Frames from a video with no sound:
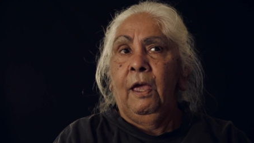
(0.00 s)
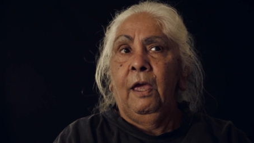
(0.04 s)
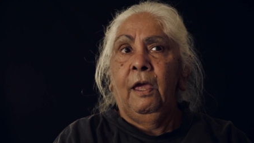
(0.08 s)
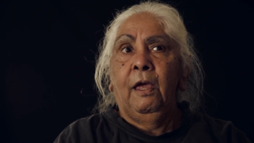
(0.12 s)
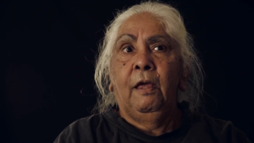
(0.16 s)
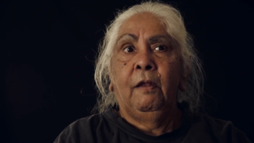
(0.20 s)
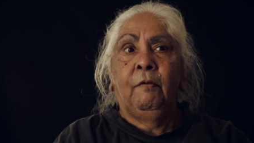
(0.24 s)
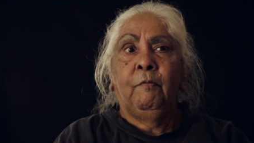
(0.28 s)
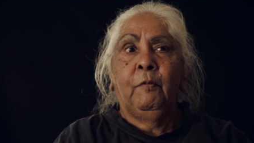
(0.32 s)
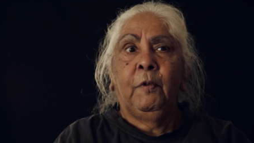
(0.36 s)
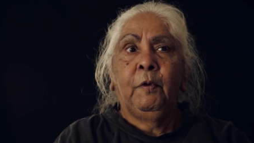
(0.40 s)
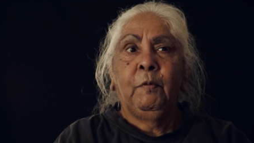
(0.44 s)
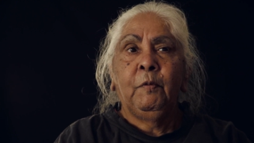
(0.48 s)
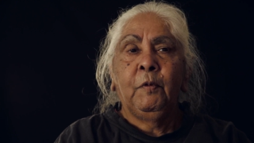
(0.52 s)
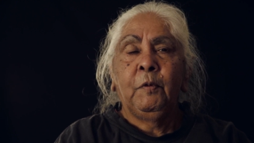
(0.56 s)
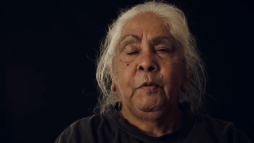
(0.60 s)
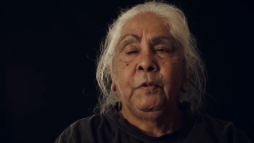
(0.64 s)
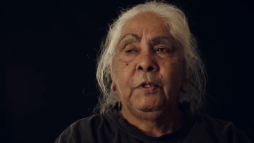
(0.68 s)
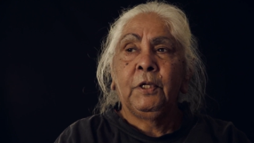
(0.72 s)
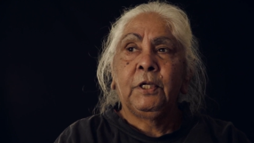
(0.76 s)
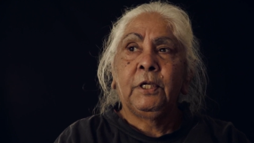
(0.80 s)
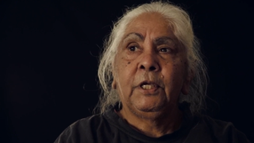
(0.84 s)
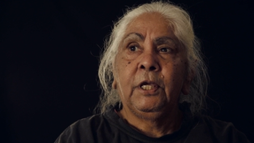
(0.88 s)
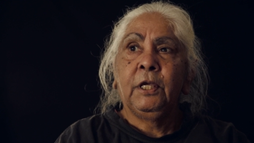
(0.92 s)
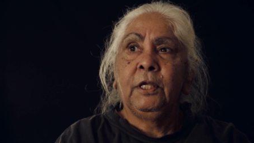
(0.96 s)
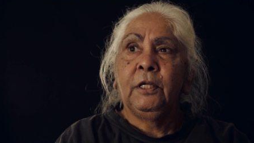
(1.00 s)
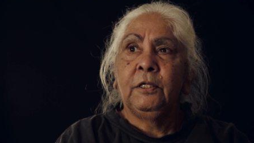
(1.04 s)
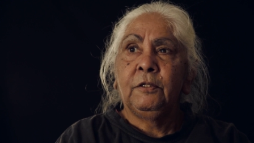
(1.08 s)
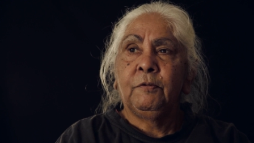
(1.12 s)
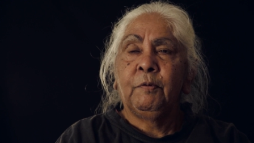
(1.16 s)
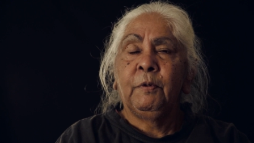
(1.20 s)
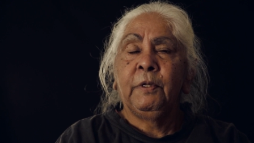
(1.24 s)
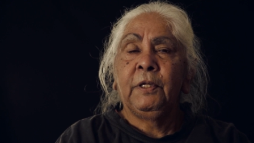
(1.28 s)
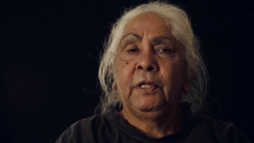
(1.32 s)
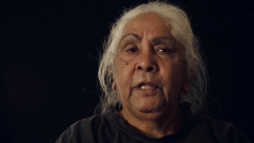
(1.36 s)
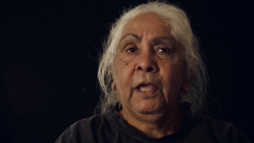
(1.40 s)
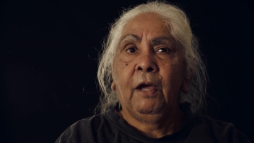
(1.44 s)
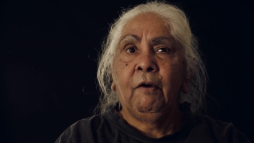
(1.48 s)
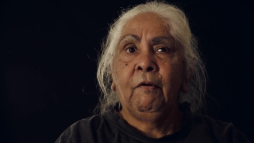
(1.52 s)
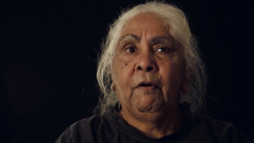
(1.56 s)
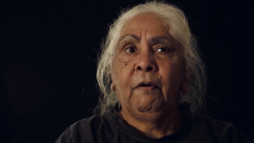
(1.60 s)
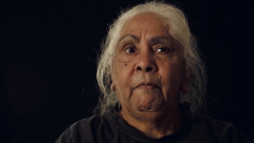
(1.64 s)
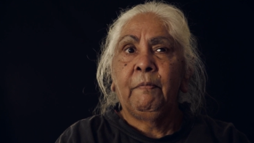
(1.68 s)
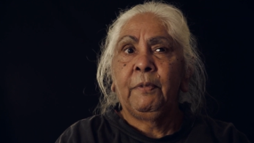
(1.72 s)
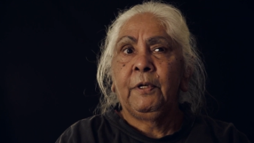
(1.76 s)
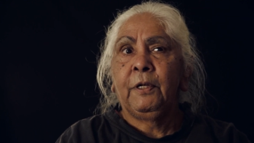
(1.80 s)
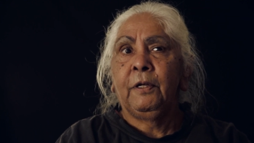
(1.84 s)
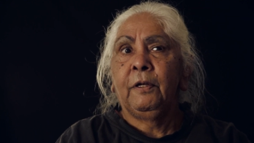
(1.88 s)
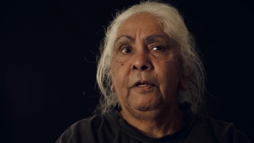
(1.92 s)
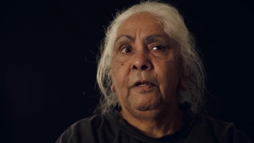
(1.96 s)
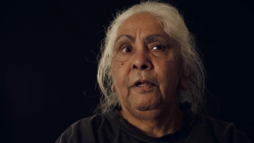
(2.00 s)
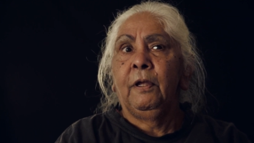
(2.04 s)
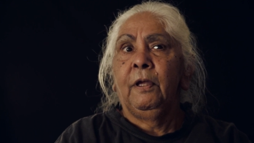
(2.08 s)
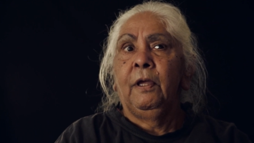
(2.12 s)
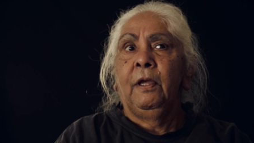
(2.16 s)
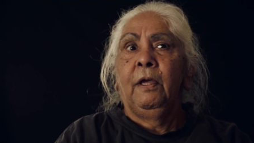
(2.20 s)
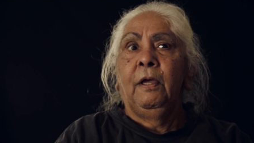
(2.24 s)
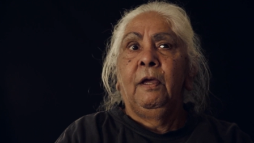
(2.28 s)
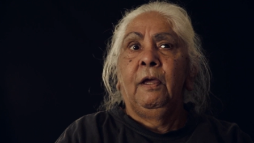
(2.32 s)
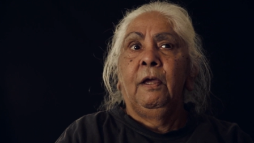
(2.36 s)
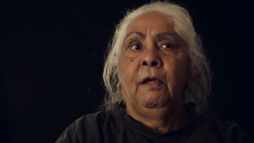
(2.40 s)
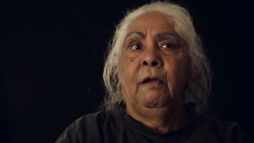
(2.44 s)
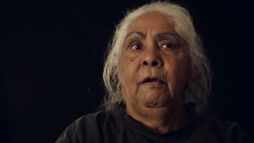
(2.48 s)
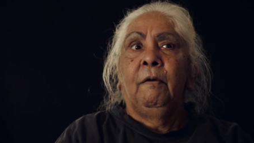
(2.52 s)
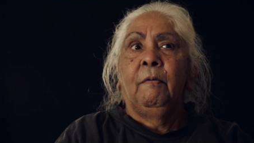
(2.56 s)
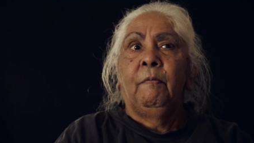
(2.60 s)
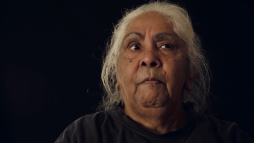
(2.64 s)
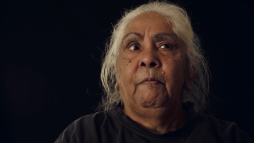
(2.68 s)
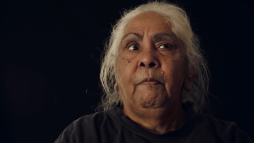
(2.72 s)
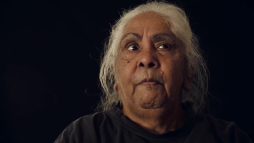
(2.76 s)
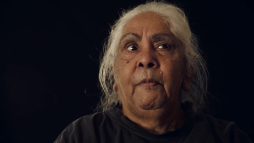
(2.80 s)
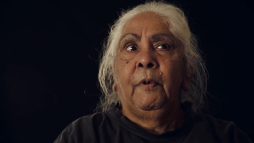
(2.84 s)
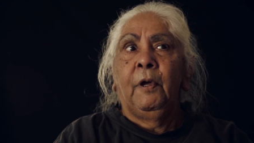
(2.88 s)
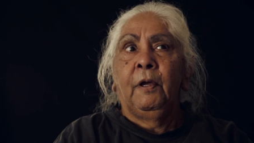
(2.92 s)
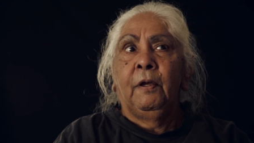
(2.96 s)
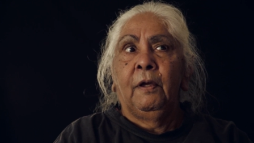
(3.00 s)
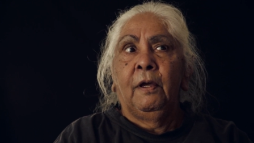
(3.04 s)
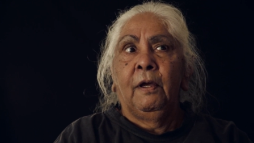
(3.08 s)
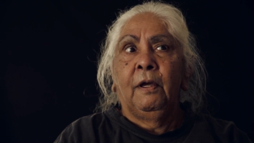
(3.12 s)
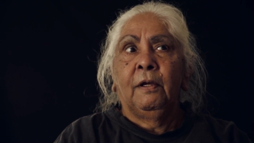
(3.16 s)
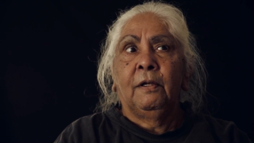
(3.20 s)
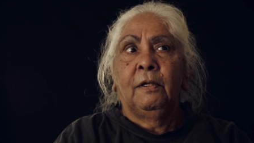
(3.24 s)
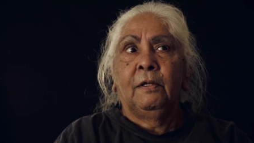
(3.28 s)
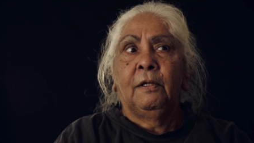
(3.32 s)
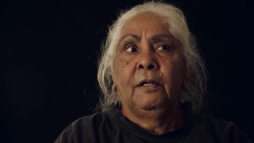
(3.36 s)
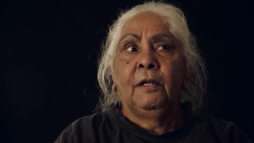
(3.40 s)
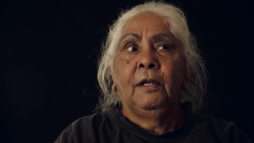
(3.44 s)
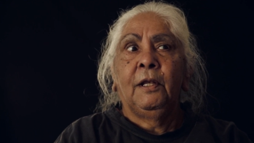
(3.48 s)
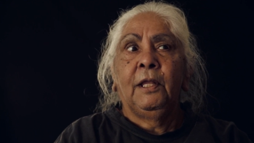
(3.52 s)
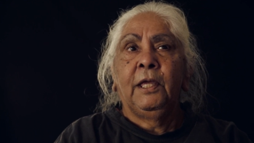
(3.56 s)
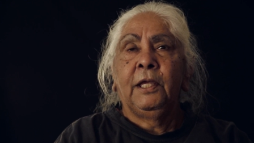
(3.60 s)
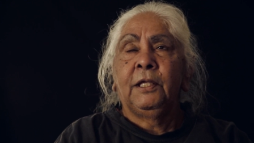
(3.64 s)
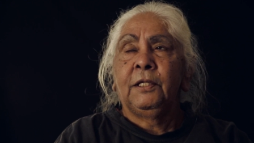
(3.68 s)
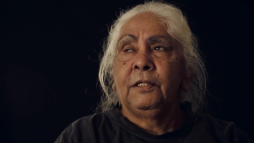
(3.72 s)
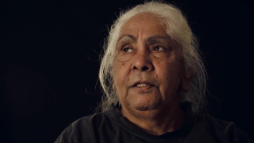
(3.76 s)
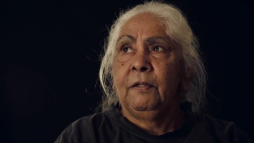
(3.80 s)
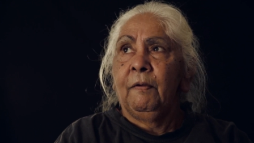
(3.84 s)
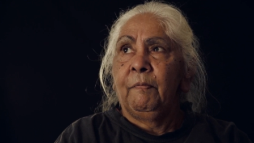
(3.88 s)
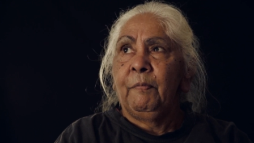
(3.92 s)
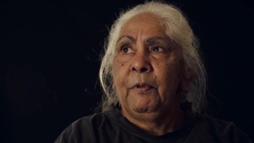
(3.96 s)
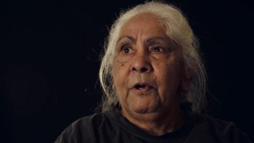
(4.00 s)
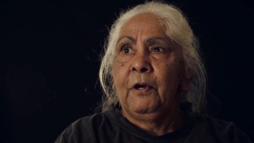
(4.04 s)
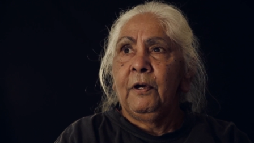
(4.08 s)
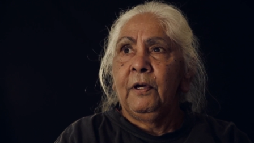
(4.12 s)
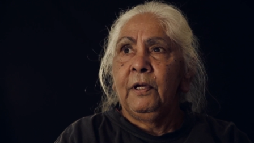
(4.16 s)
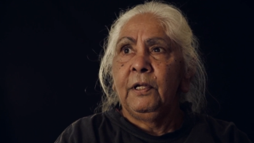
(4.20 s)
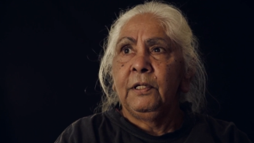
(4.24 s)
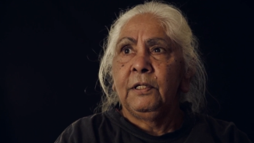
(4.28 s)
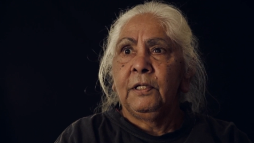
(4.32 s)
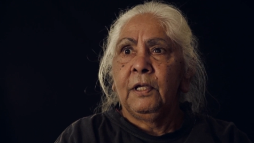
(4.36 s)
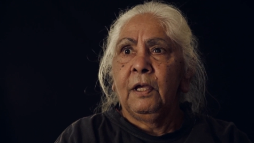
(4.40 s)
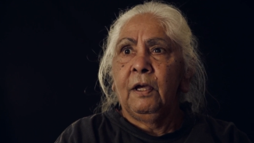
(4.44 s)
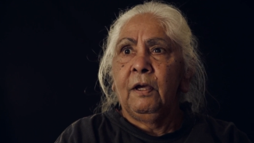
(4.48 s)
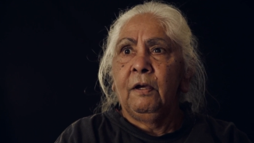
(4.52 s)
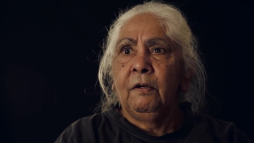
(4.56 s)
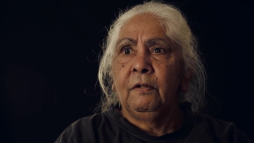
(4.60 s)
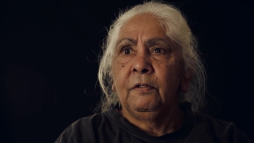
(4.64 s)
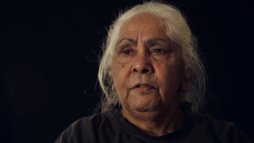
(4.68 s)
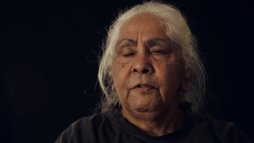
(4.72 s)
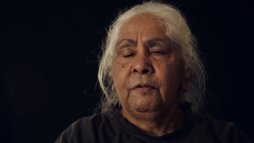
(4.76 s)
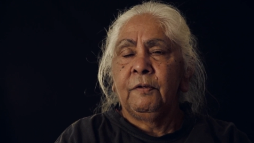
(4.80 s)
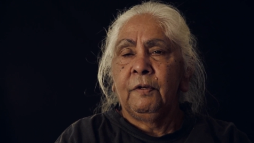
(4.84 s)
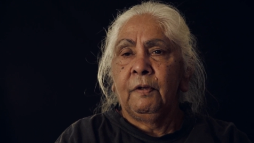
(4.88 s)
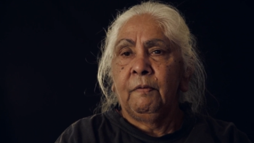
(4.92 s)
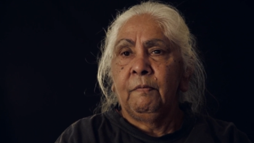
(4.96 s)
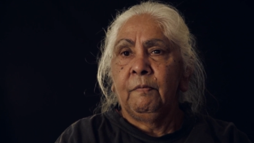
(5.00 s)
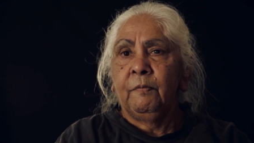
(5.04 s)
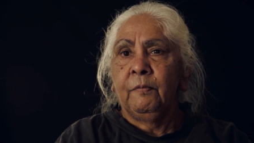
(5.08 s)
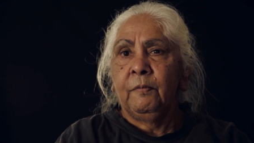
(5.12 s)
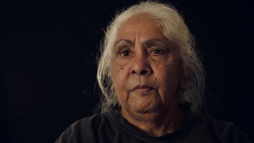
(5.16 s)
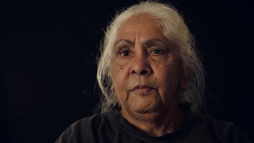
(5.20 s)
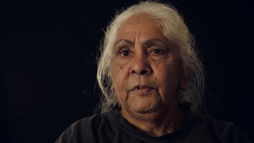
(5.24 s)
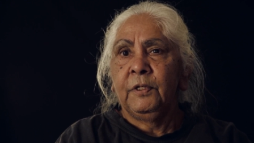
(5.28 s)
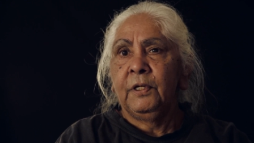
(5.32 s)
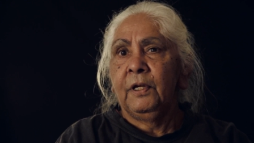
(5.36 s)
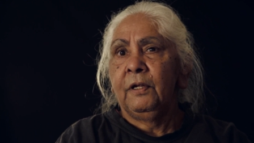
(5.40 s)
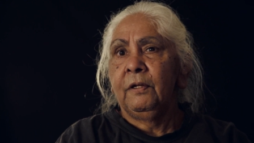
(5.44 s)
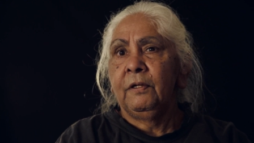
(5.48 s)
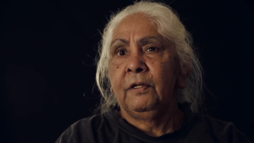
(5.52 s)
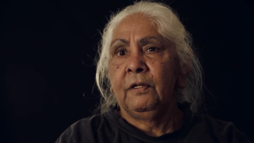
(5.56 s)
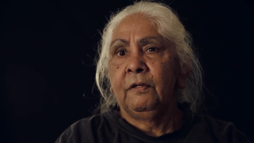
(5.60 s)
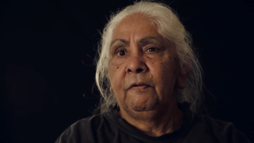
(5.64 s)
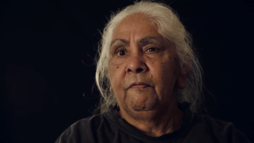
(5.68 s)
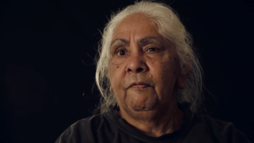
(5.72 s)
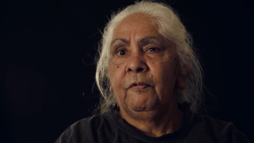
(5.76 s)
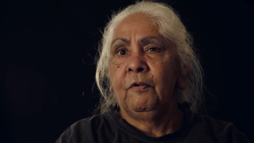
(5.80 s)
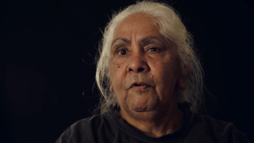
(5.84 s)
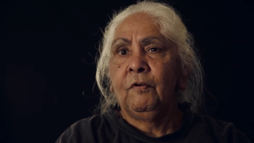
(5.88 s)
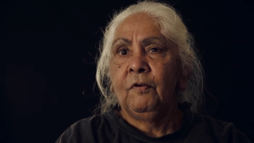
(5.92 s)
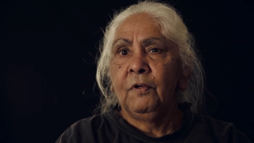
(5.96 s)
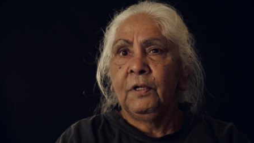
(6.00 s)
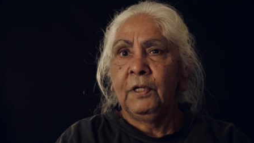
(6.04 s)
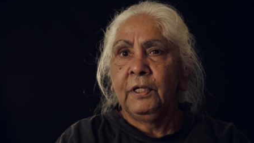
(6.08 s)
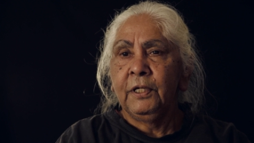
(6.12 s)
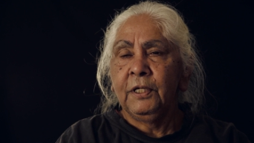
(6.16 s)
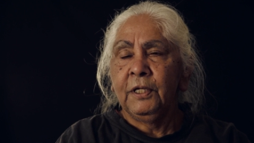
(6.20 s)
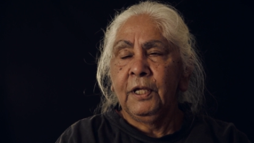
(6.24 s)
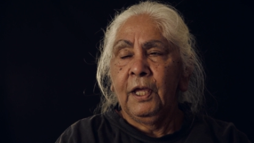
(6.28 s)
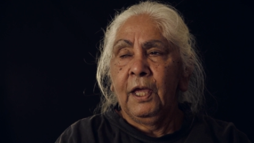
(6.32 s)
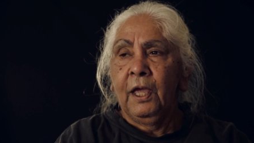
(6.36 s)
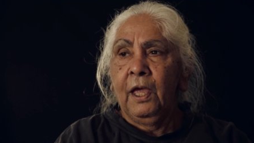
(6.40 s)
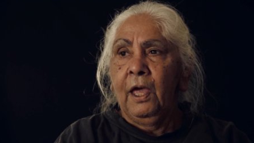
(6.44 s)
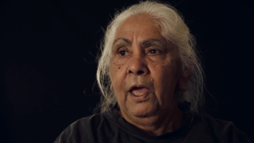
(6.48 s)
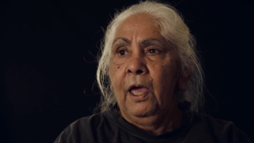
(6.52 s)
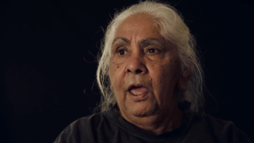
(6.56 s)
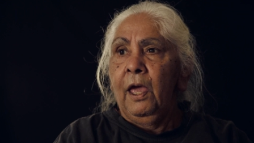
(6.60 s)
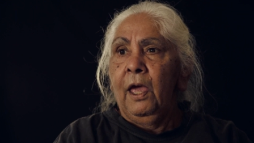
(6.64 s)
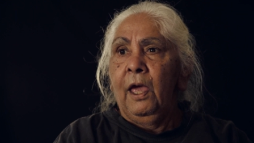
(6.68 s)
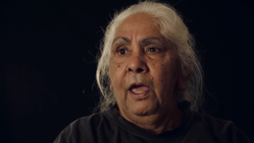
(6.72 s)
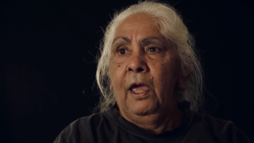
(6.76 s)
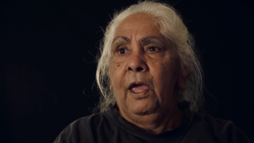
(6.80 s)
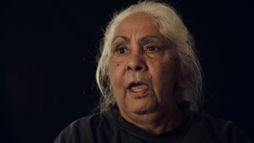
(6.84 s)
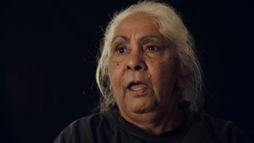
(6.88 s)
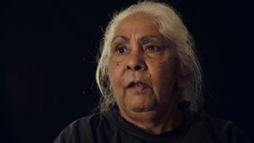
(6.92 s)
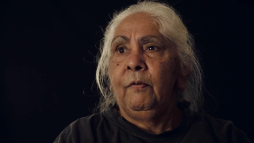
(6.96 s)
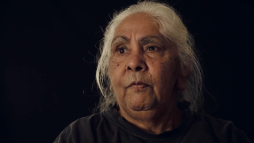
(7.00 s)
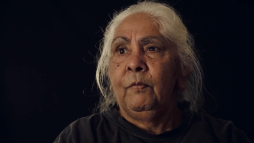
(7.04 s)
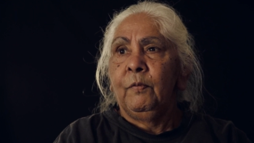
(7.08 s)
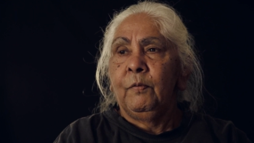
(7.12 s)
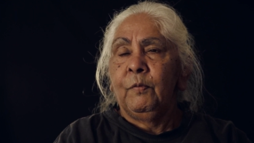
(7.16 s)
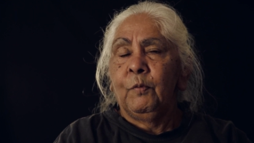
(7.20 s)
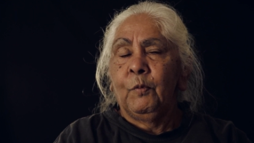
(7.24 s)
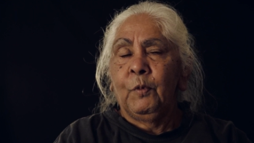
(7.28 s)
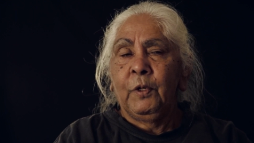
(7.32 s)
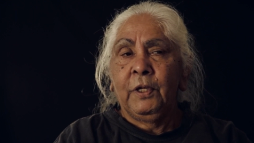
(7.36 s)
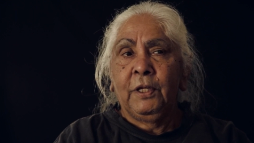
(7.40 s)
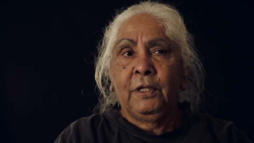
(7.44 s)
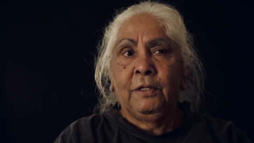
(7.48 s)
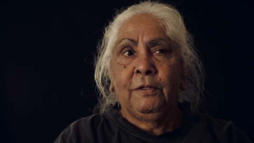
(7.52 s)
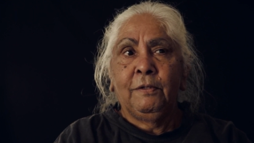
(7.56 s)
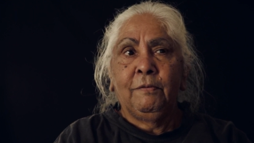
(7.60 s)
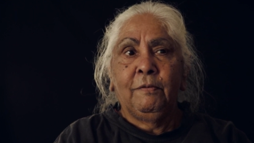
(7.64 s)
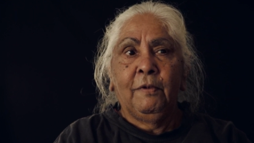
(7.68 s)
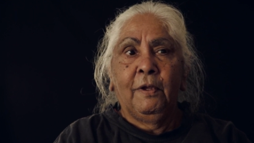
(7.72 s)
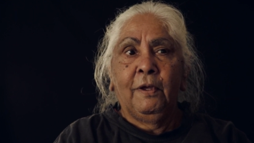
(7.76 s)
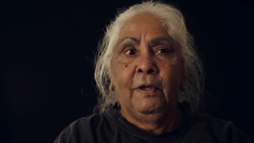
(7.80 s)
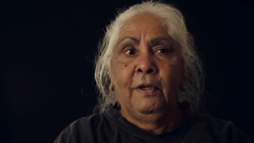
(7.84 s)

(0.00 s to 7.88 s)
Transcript: And when we were kids, we'd go up and collect the pine cones from you know that had fallen, and we'd